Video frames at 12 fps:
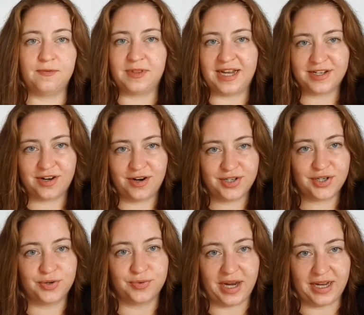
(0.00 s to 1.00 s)
Flashcards
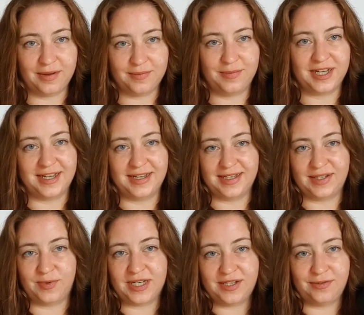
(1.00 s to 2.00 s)
are great because
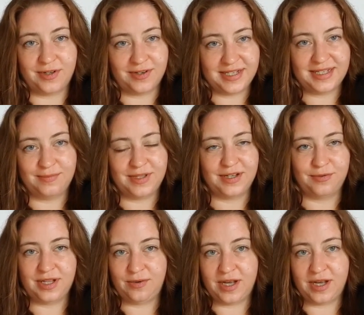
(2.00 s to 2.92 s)
once you learn something really